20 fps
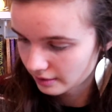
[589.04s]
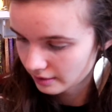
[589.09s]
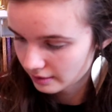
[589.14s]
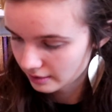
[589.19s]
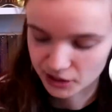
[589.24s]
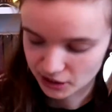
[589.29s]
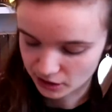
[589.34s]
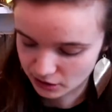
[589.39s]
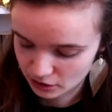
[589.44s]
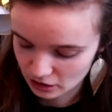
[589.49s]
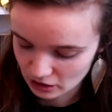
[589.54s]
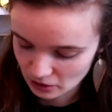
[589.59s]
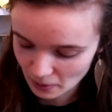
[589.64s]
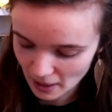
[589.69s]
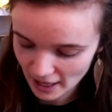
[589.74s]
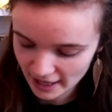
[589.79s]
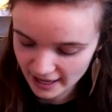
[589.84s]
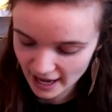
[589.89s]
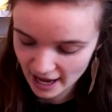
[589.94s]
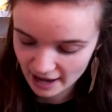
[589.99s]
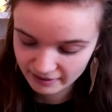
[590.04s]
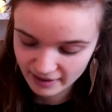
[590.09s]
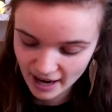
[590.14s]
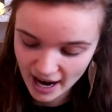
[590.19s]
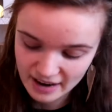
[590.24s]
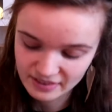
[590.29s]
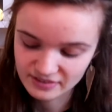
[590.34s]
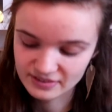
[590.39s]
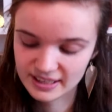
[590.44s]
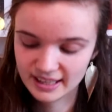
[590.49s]
Sorry. So I have
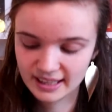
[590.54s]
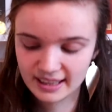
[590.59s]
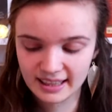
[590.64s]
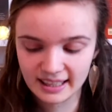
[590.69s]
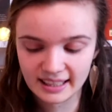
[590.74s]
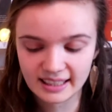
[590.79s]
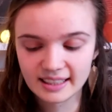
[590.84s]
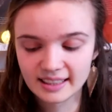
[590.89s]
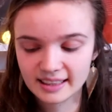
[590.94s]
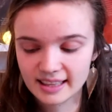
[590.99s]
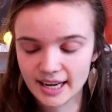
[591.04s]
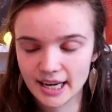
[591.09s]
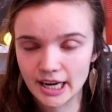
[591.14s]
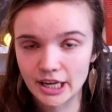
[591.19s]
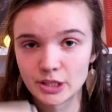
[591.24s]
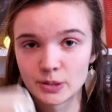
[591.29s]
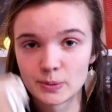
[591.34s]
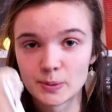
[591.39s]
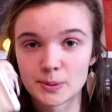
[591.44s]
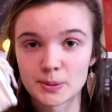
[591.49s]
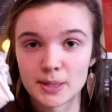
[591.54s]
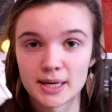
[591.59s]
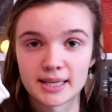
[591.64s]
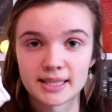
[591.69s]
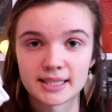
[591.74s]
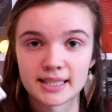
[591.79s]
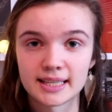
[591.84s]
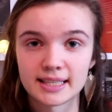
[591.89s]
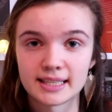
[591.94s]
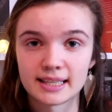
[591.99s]
everything that I use to
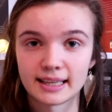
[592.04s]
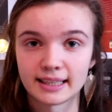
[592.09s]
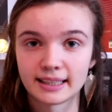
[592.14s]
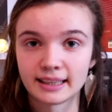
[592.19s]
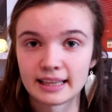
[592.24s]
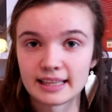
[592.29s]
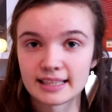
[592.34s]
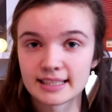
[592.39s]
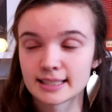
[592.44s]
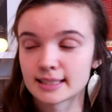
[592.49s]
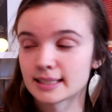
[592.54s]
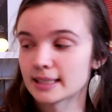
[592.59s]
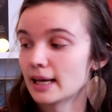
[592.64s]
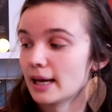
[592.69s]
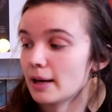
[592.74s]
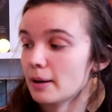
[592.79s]
annotate like this